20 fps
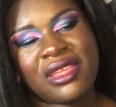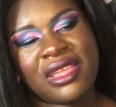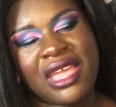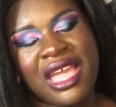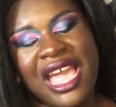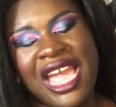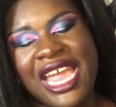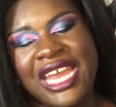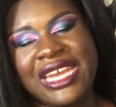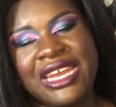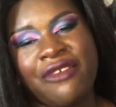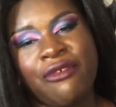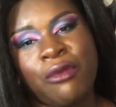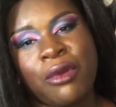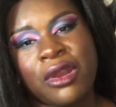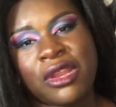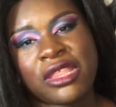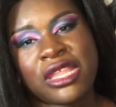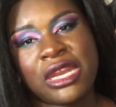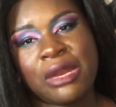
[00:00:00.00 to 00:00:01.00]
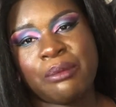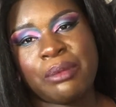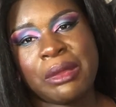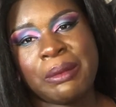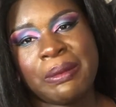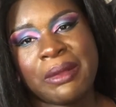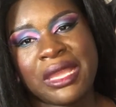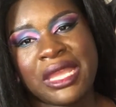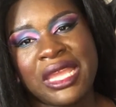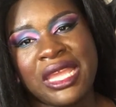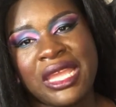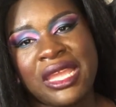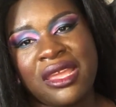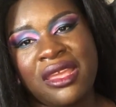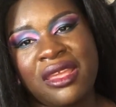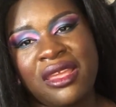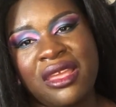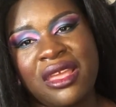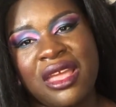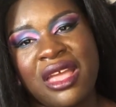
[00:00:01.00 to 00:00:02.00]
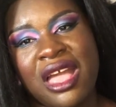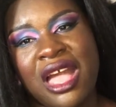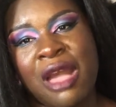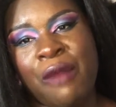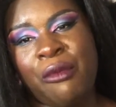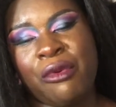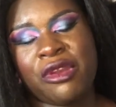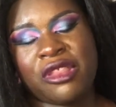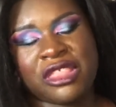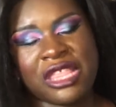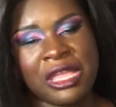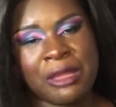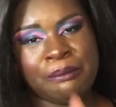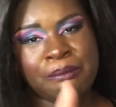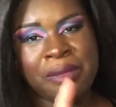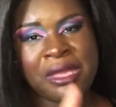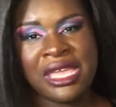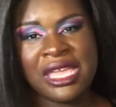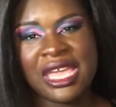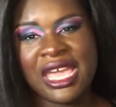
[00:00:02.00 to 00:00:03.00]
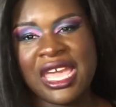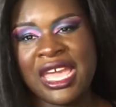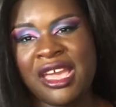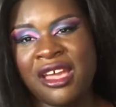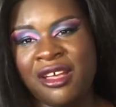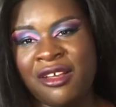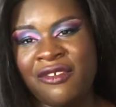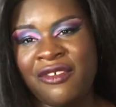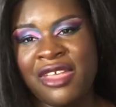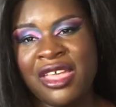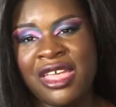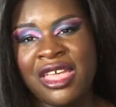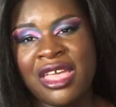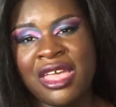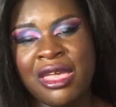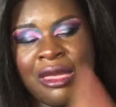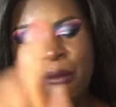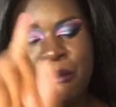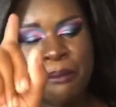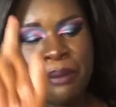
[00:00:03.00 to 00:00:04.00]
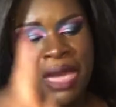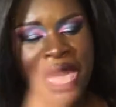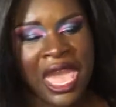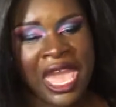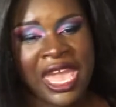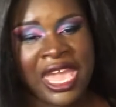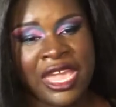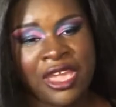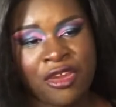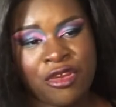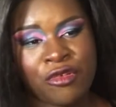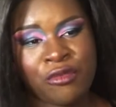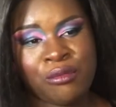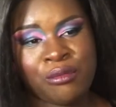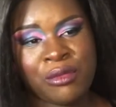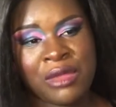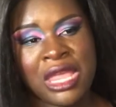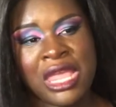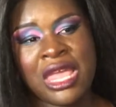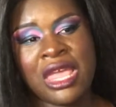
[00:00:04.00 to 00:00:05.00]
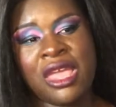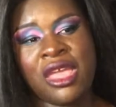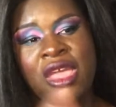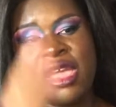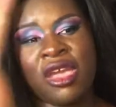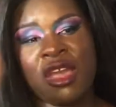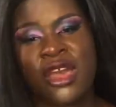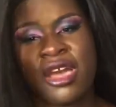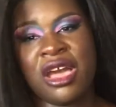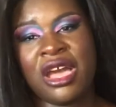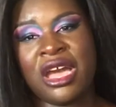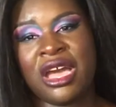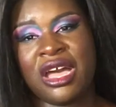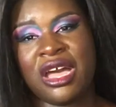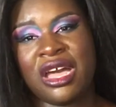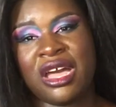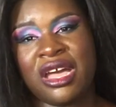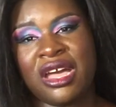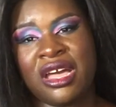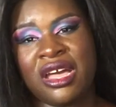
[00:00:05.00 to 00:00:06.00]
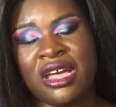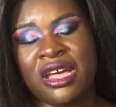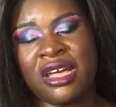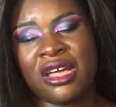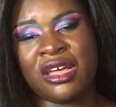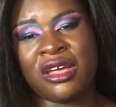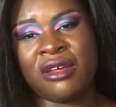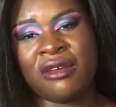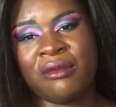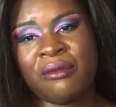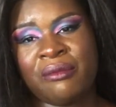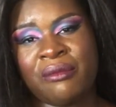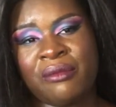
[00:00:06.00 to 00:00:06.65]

I ain't never want to see them people again. I want to see BF, Pam, uh, uh,